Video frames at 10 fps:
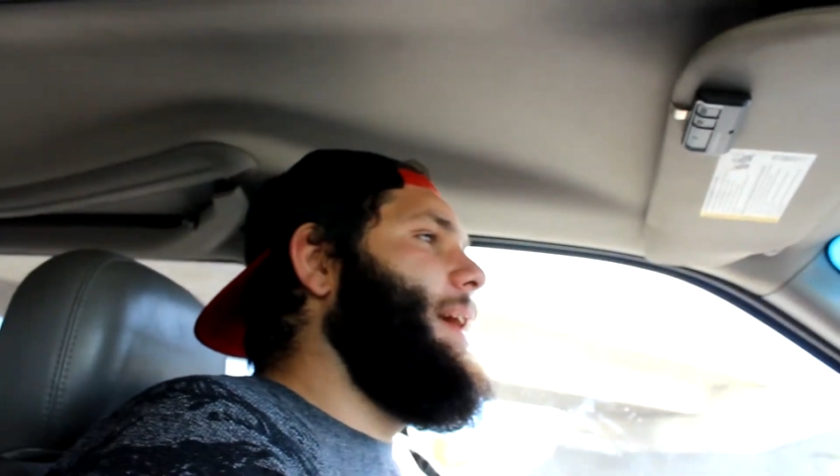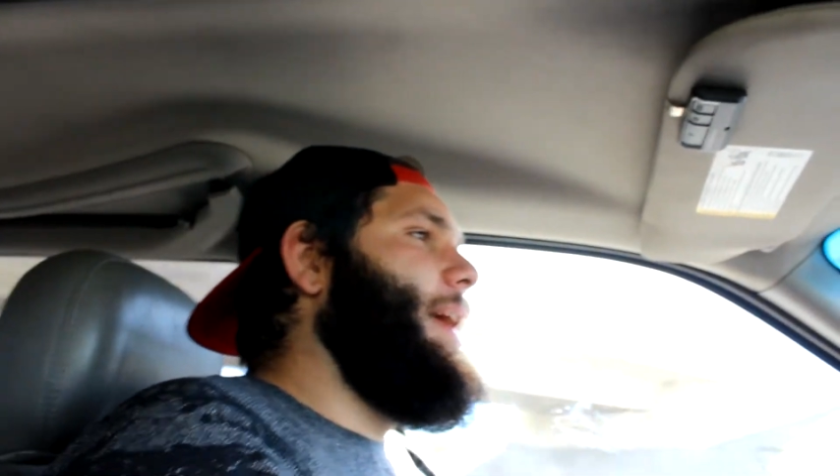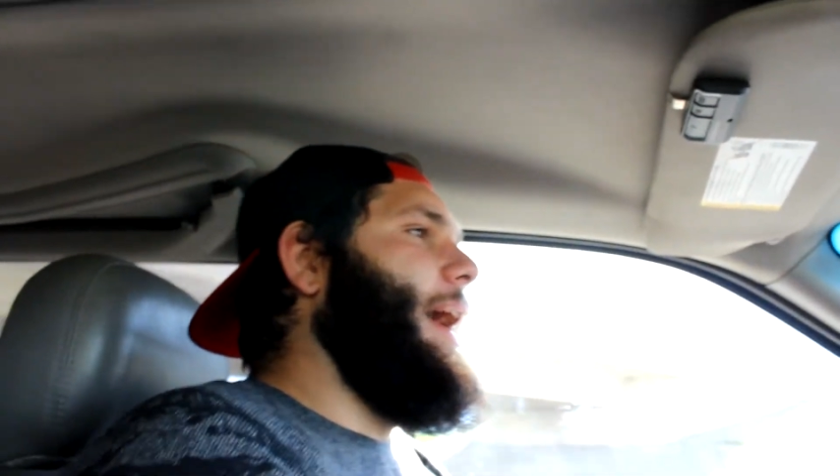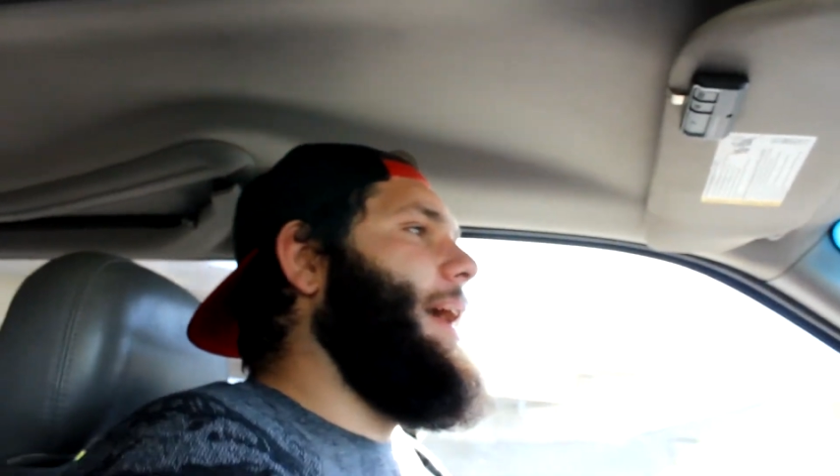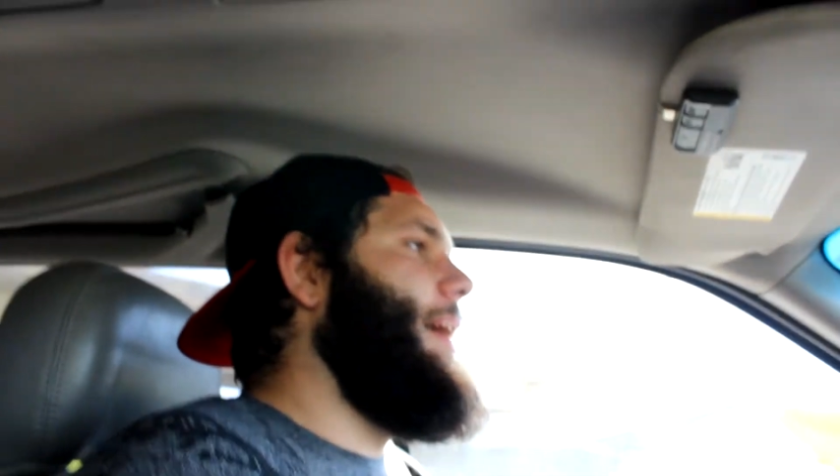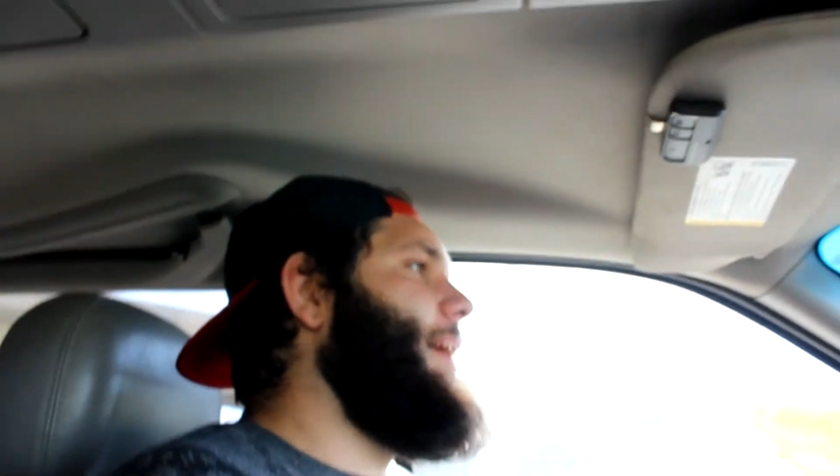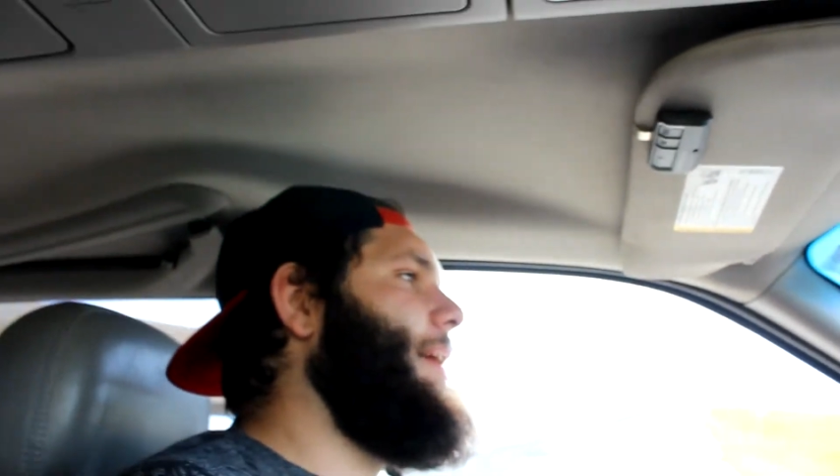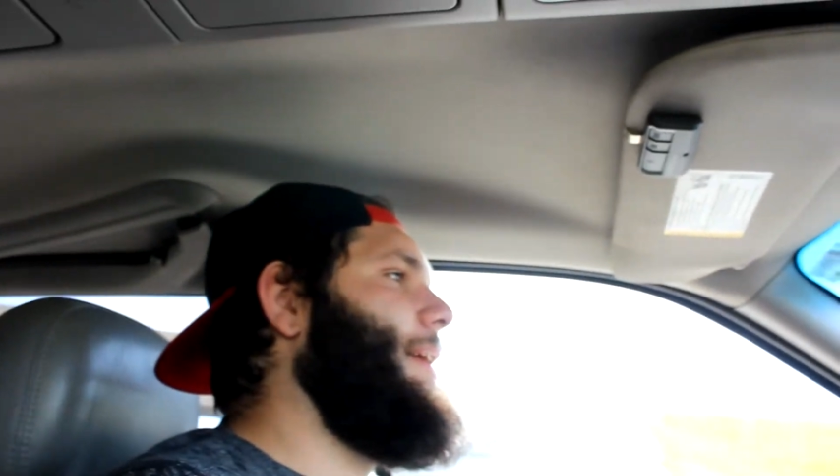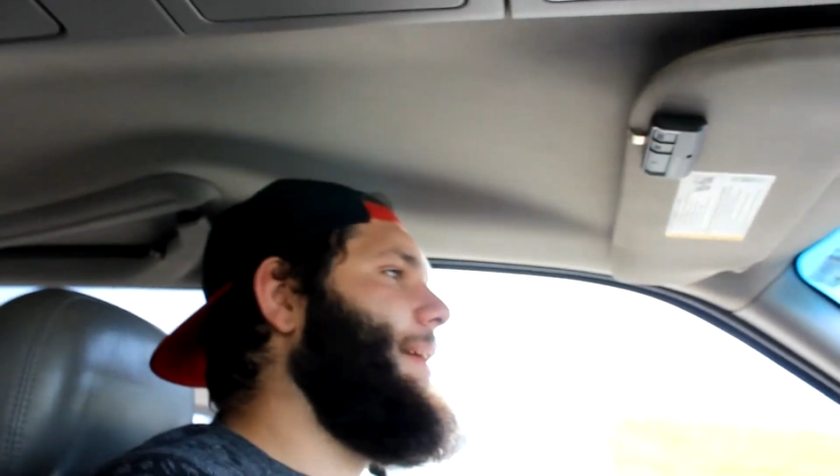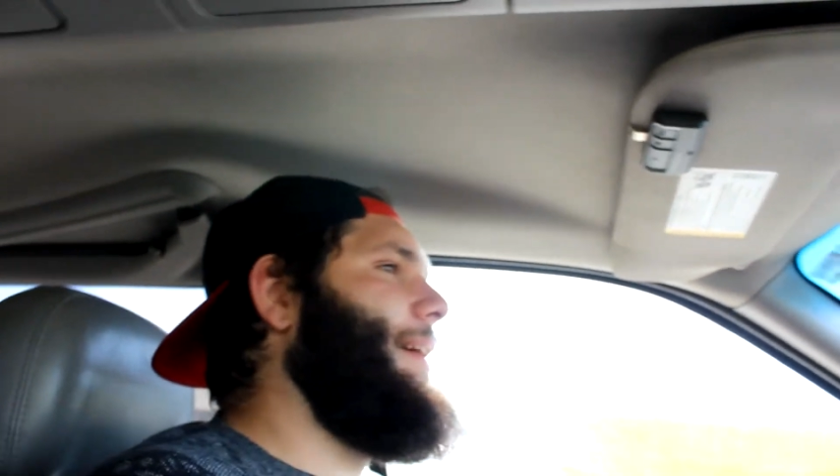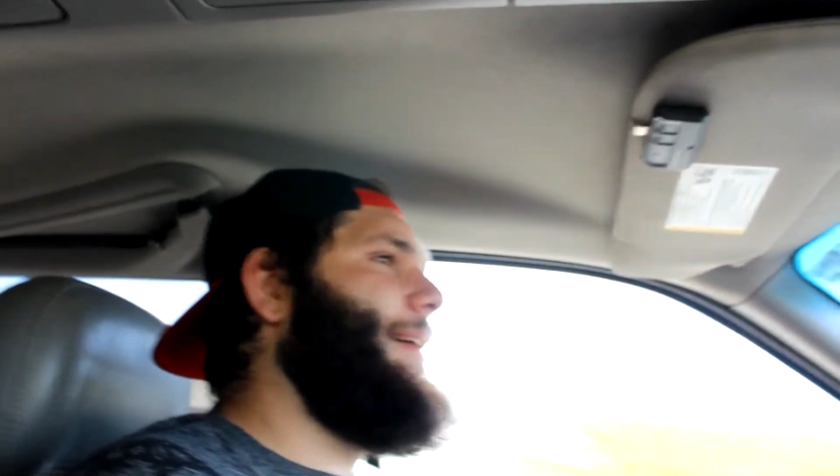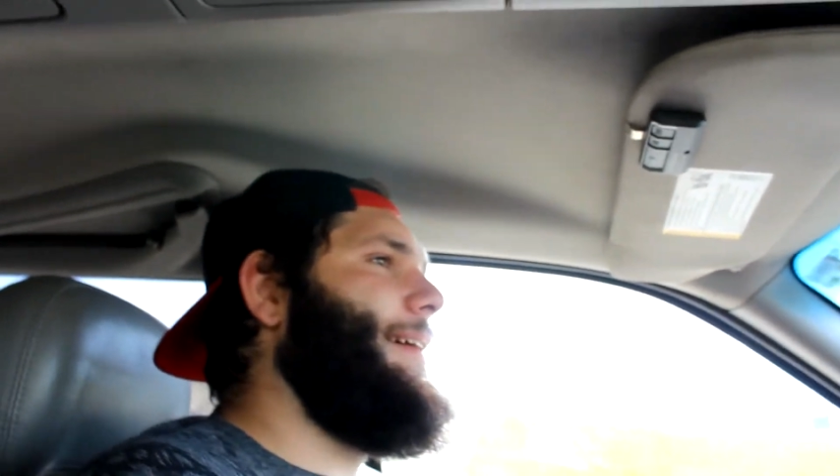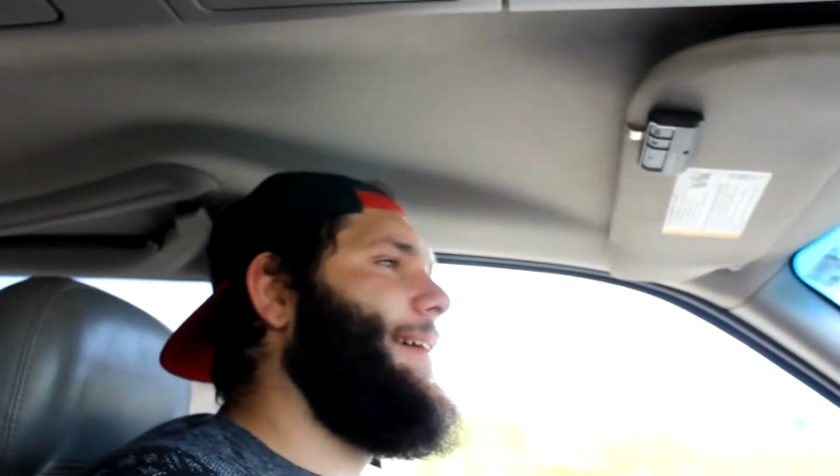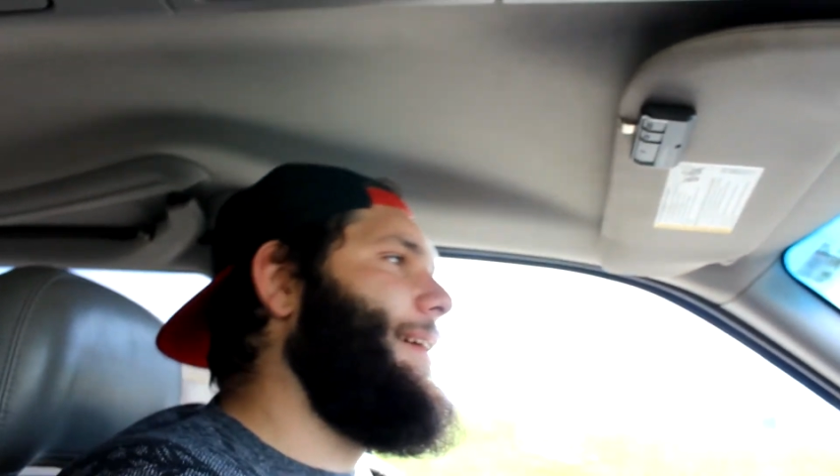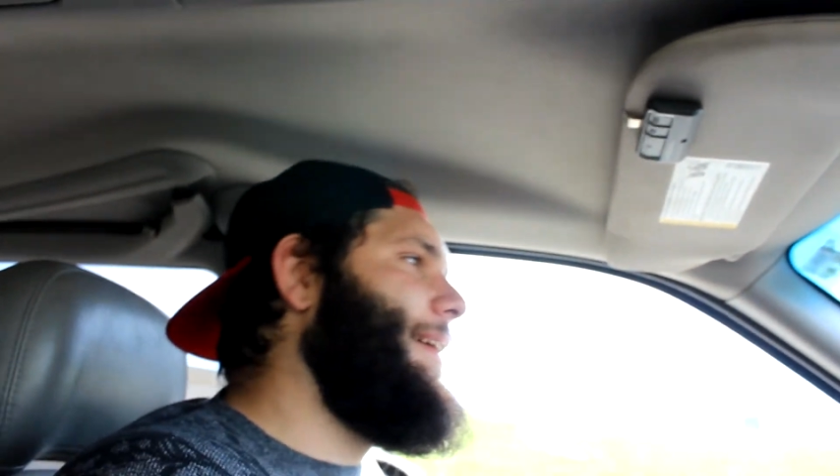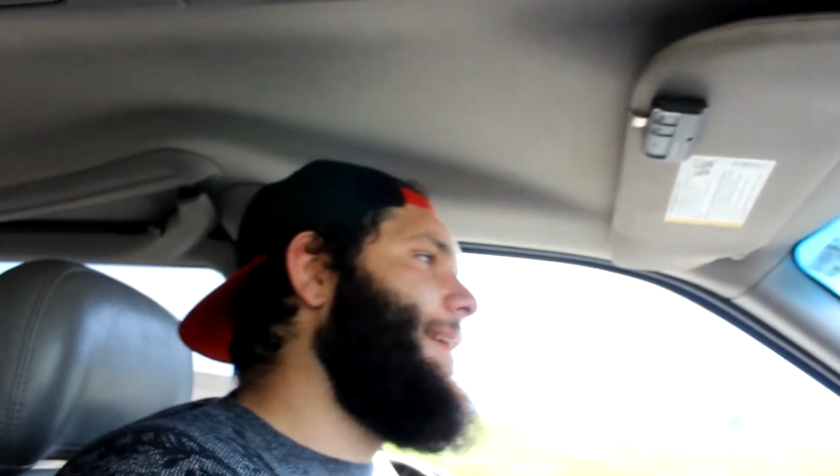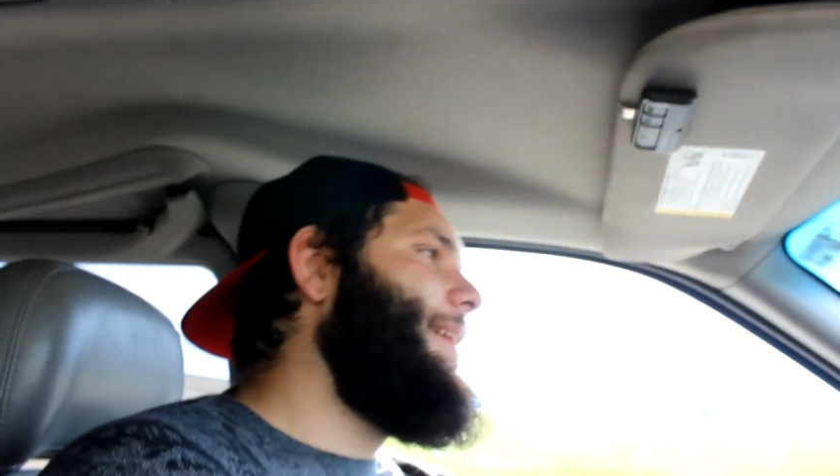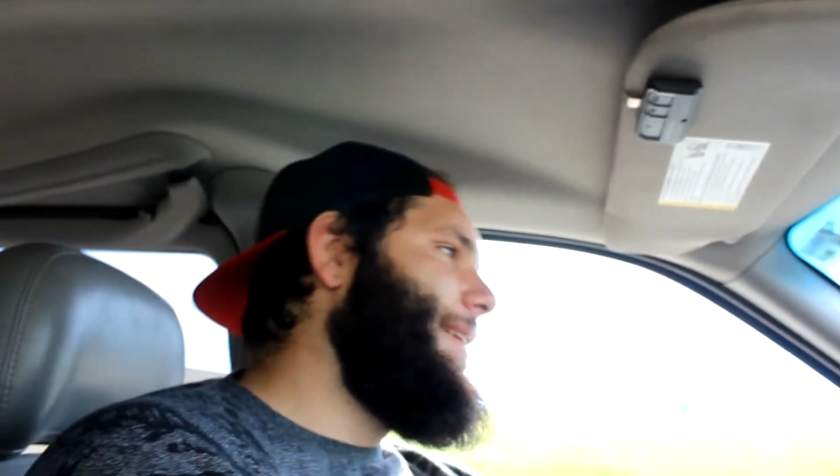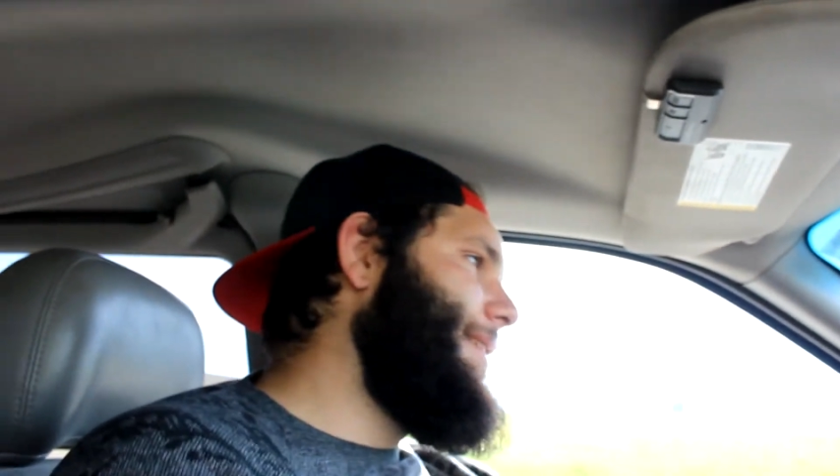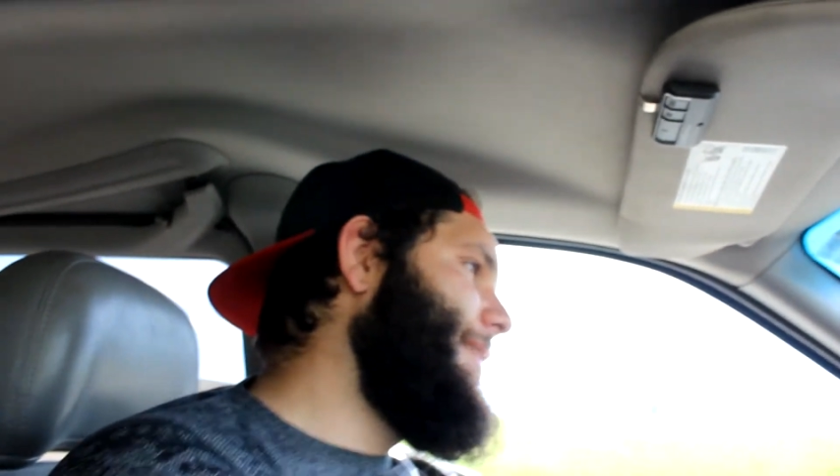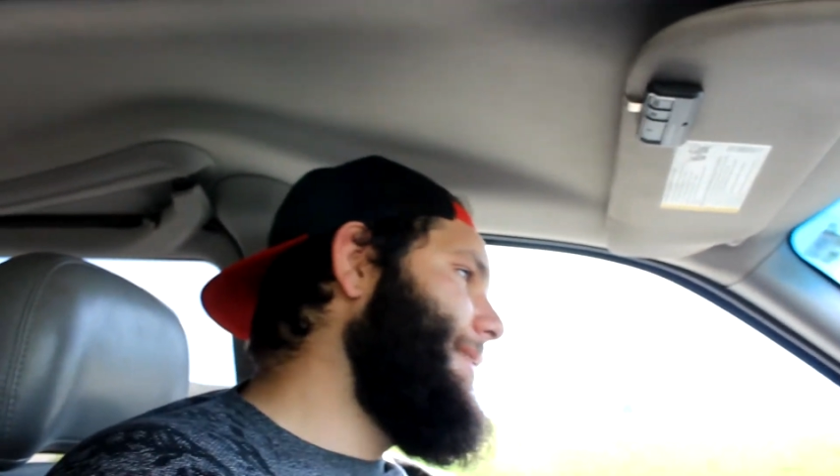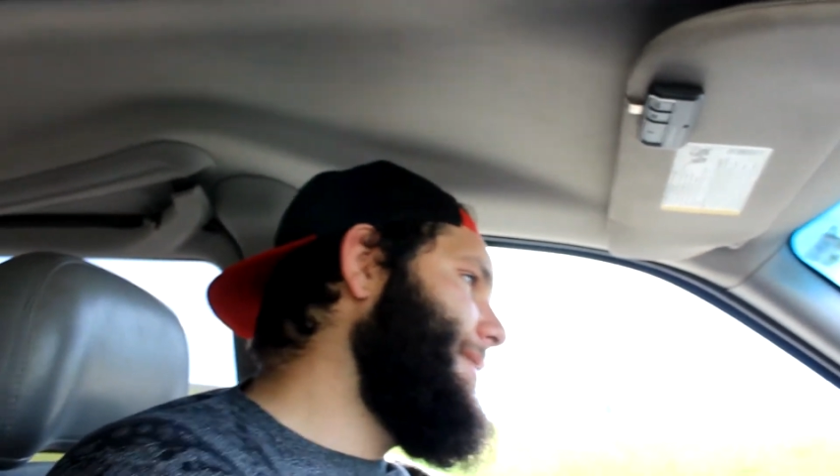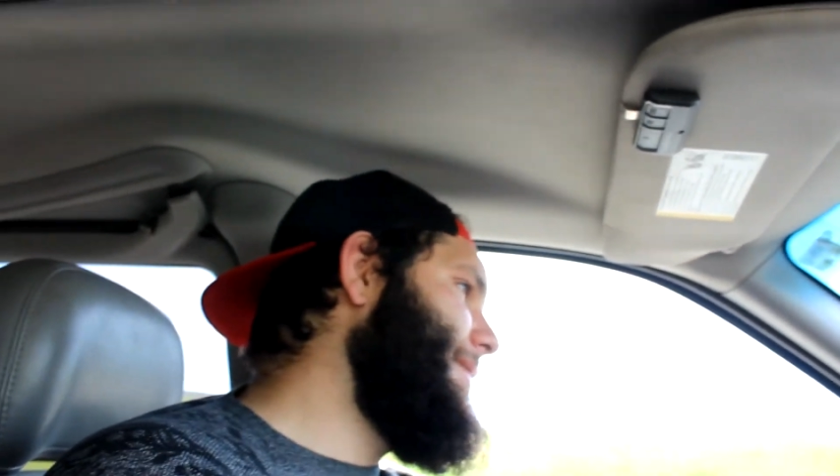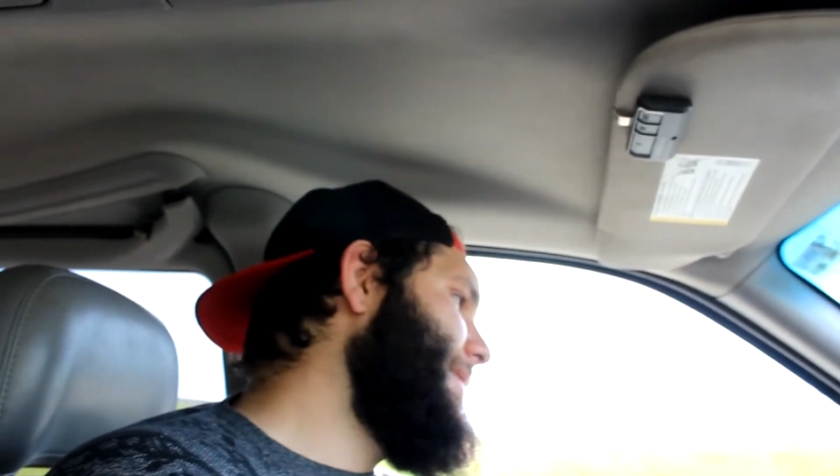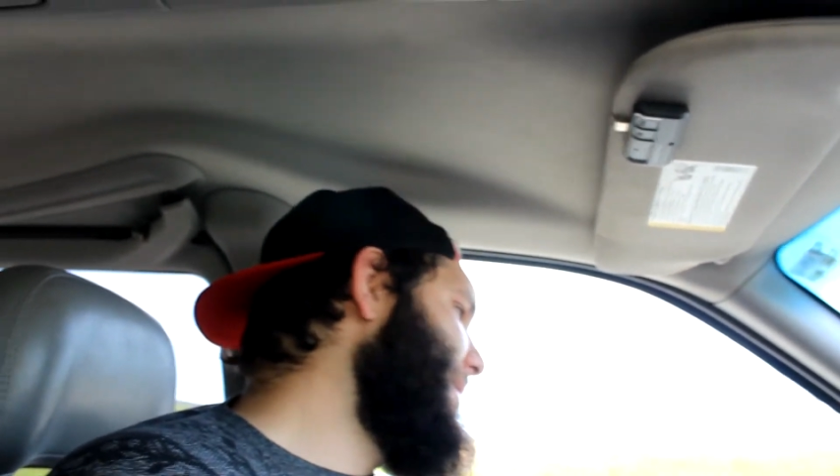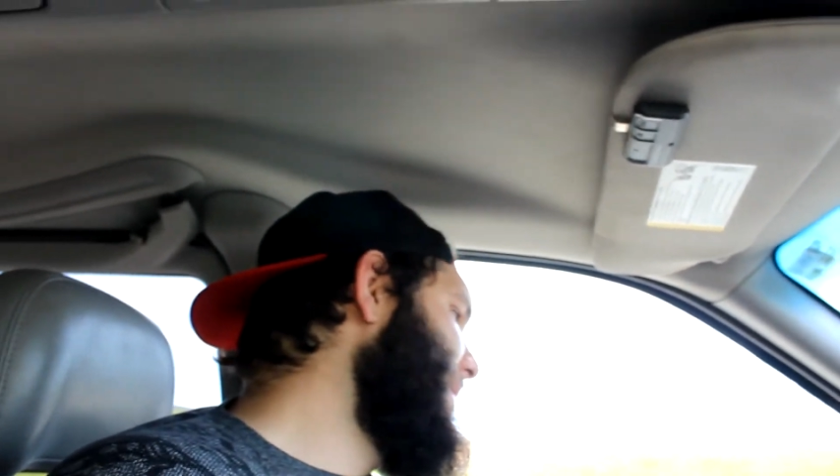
It's Scotland, it's Wales,